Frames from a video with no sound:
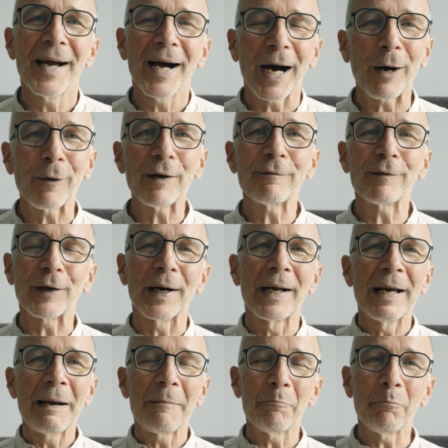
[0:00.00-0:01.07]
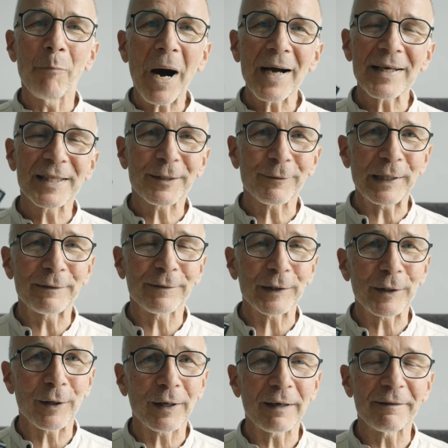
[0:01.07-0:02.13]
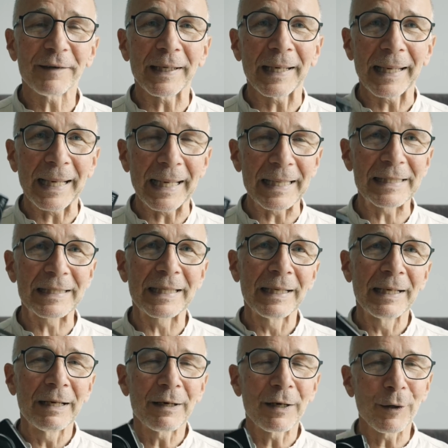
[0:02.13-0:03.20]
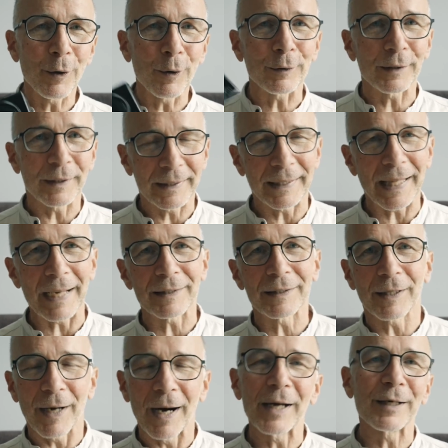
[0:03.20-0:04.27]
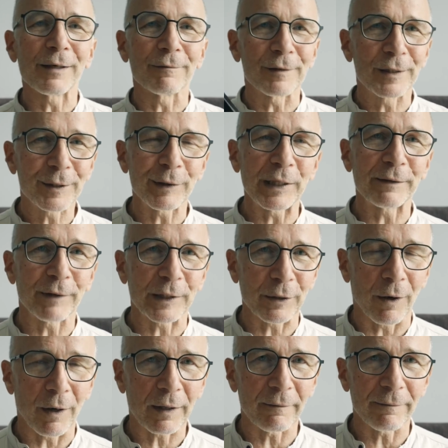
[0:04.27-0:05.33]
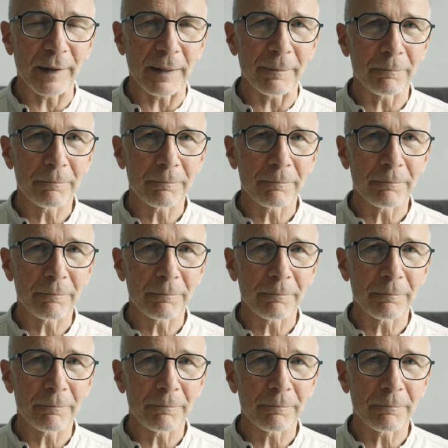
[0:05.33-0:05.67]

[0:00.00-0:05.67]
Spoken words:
However, my street photography is not that kind of street photography,